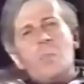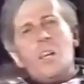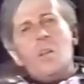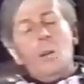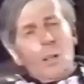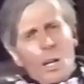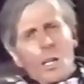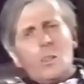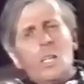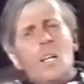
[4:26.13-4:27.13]
But
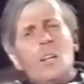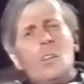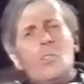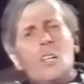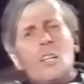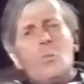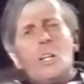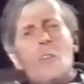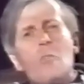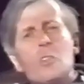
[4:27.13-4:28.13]
I'll tend to drink
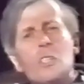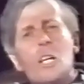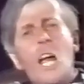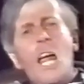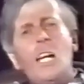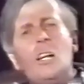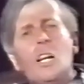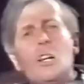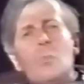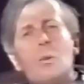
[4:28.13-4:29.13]
whatever is at hand
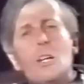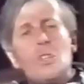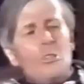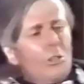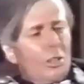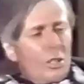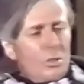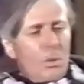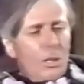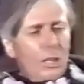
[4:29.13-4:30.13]
under pressure, and
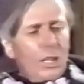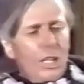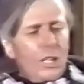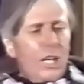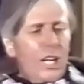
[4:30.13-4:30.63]
this Lachlan F.